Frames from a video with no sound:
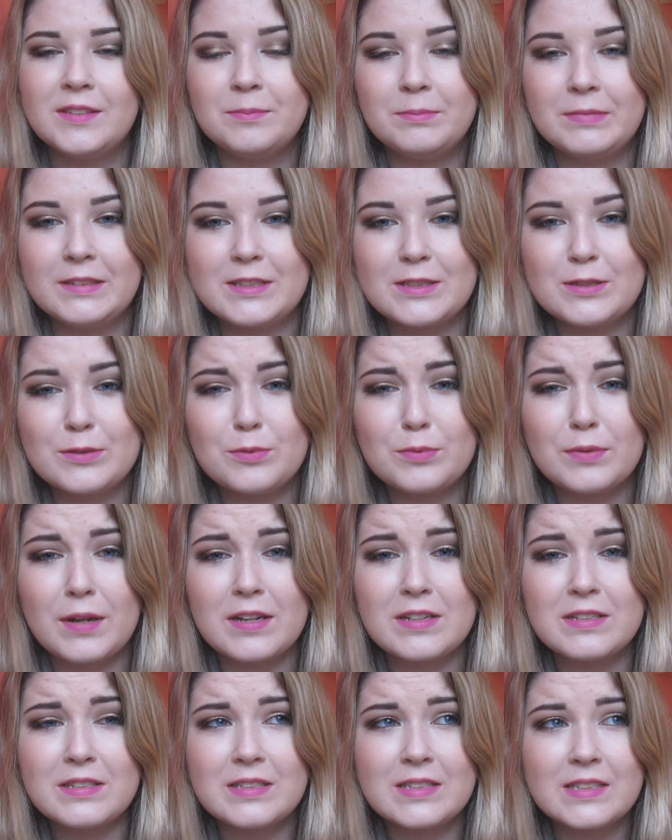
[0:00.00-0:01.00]
It'd be so
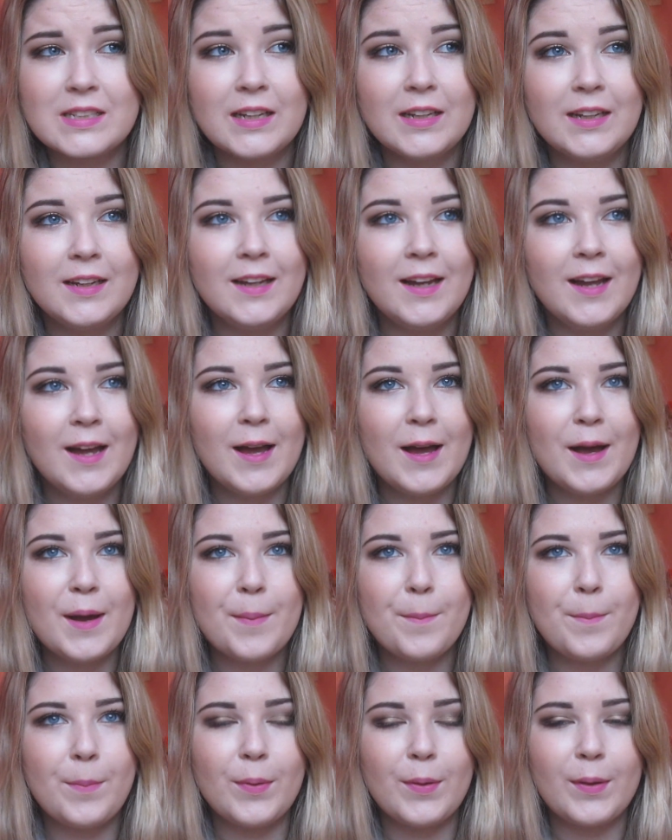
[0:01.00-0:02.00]
nice.
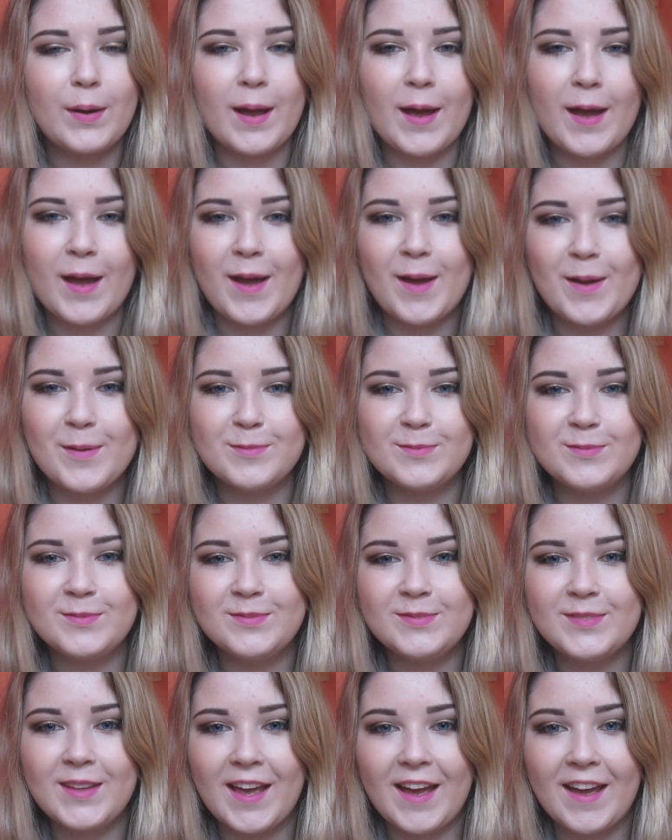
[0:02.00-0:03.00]
But
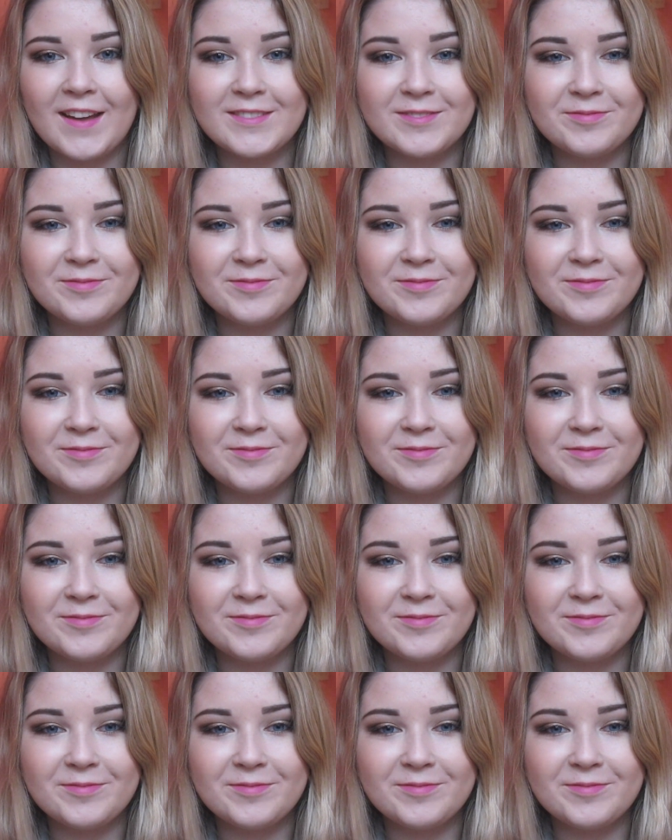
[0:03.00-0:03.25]
yeah.